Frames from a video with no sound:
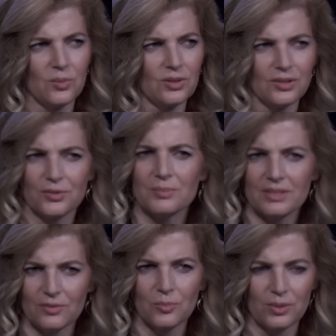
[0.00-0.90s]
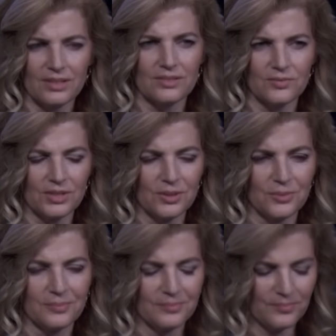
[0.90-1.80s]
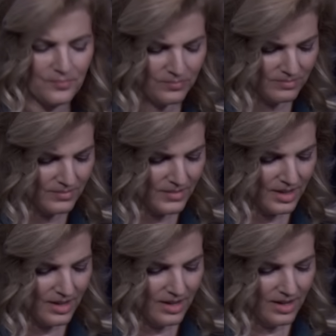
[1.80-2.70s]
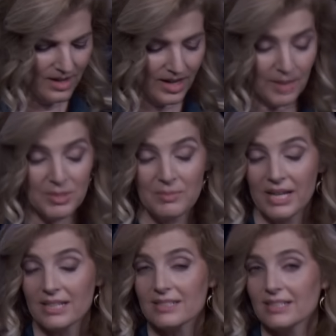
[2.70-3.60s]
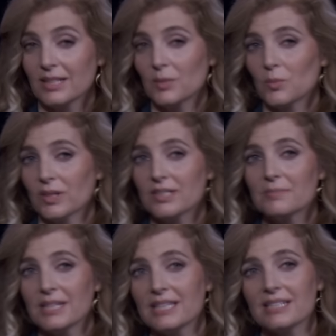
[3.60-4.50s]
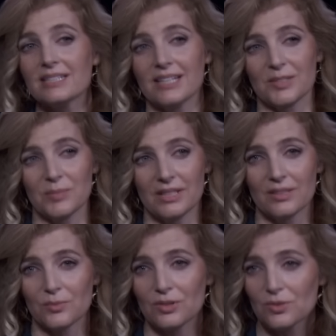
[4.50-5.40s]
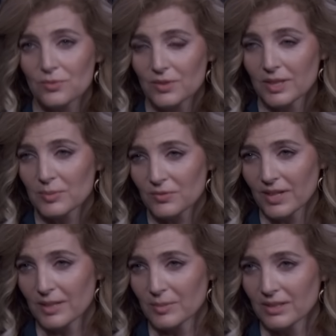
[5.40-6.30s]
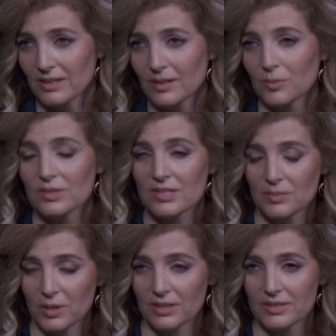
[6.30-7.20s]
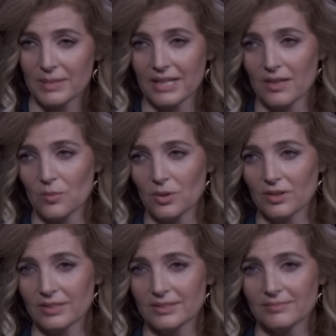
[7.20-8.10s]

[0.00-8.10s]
world from different points of view. Omni Magazine once made the assessment that Richard Phillips Feynman was the smartest man in the world.